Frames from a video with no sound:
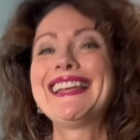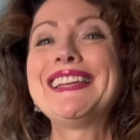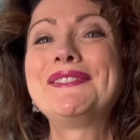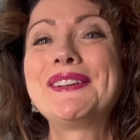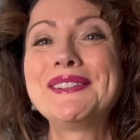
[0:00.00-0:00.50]

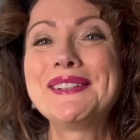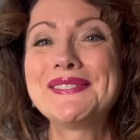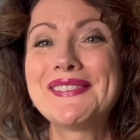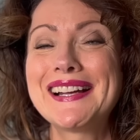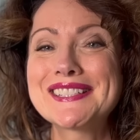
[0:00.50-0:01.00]
If you're new to
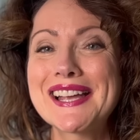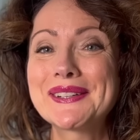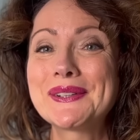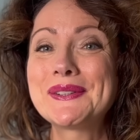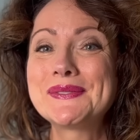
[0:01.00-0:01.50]
my
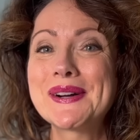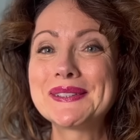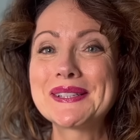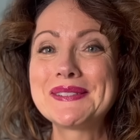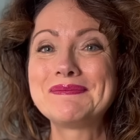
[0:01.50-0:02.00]
channel,
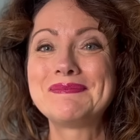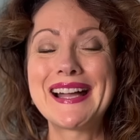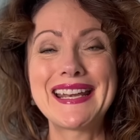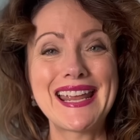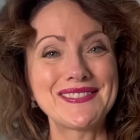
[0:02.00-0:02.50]
welcome.
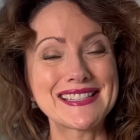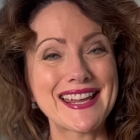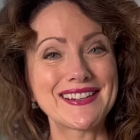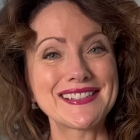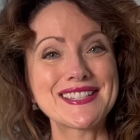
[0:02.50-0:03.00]
My name is
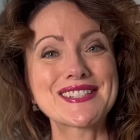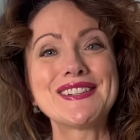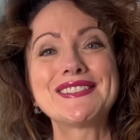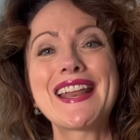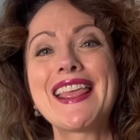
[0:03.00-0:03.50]
Carrie
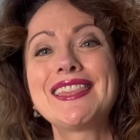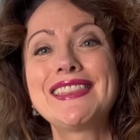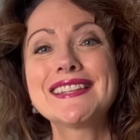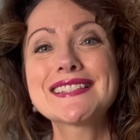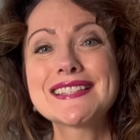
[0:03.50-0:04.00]
Stone, and
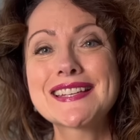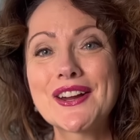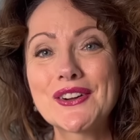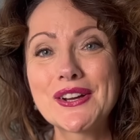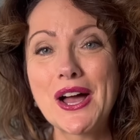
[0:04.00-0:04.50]
this is
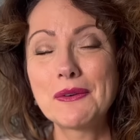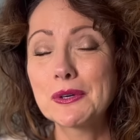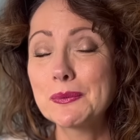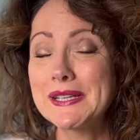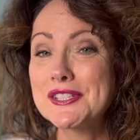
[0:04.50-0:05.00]
Carry On,
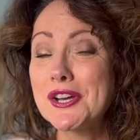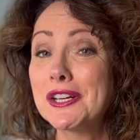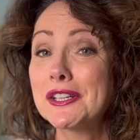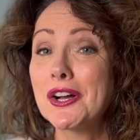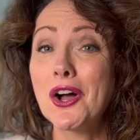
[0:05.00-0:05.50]
where we
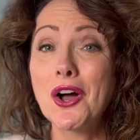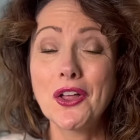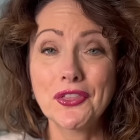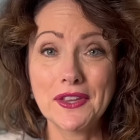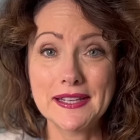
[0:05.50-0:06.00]
talk
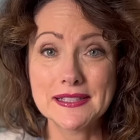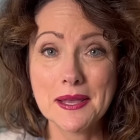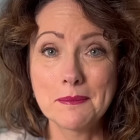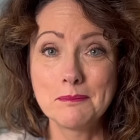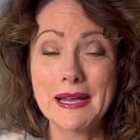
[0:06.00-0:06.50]
all things
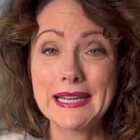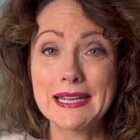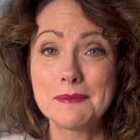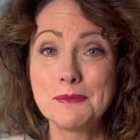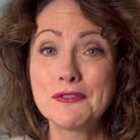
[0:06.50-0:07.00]
money,
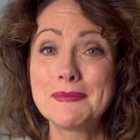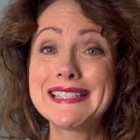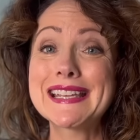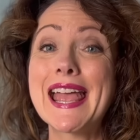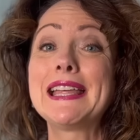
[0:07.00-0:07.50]

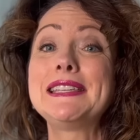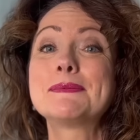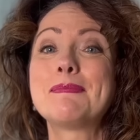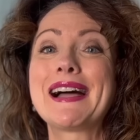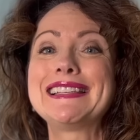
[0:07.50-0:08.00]
movement, and
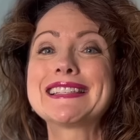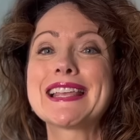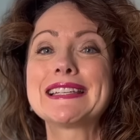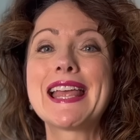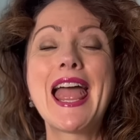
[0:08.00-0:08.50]
mindset.